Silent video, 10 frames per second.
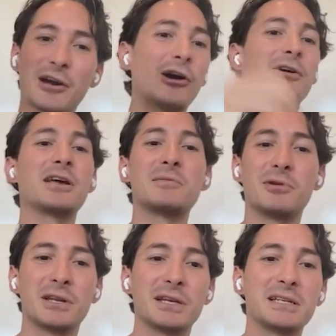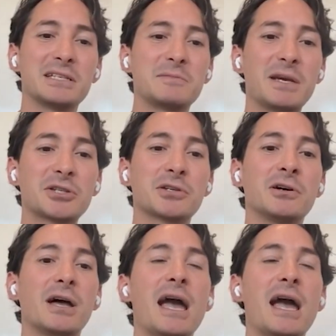art and putting it into spatial.